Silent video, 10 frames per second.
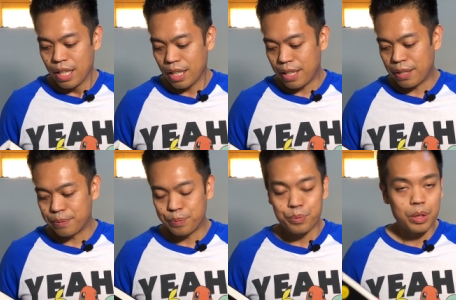Uh,
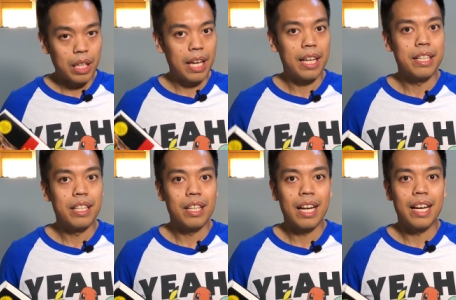and
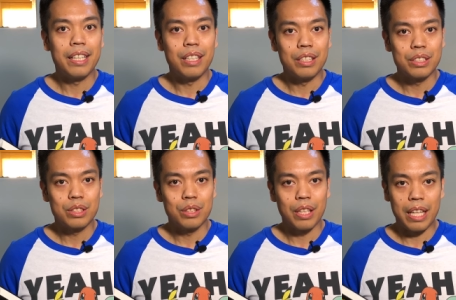and
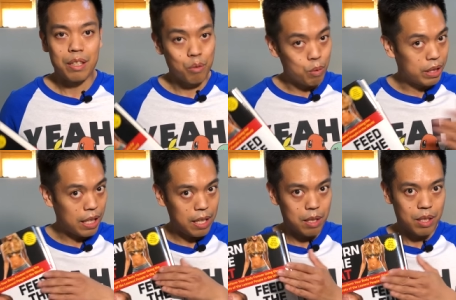also and what
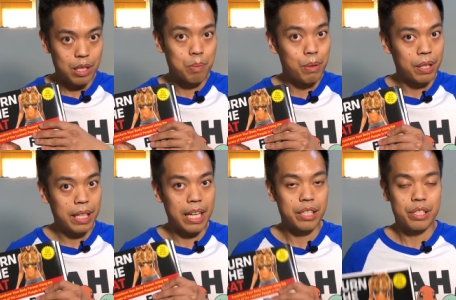that this book
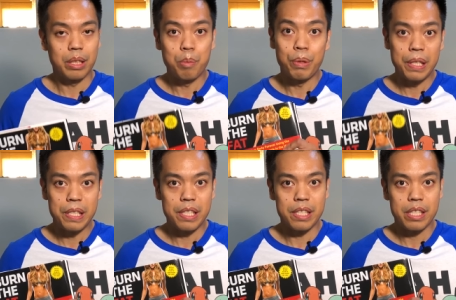actually
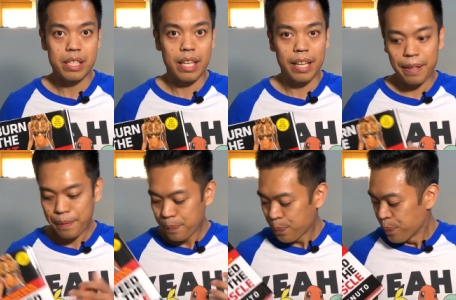preaches, and
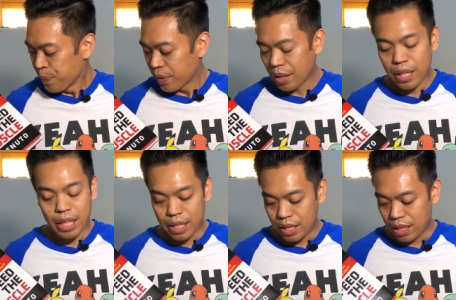
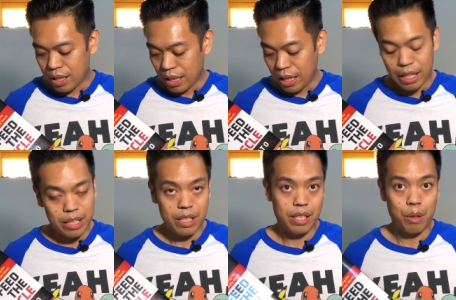and uh,
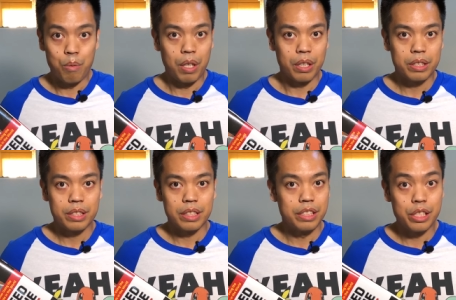it it
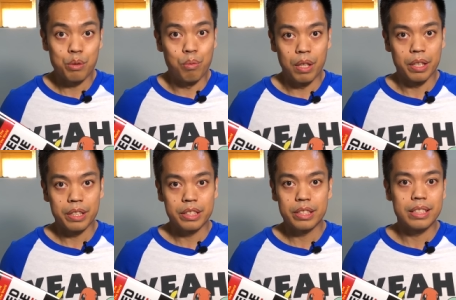works. It just
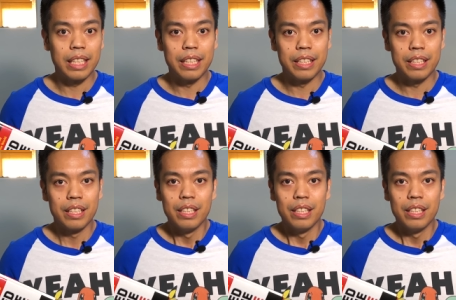works, and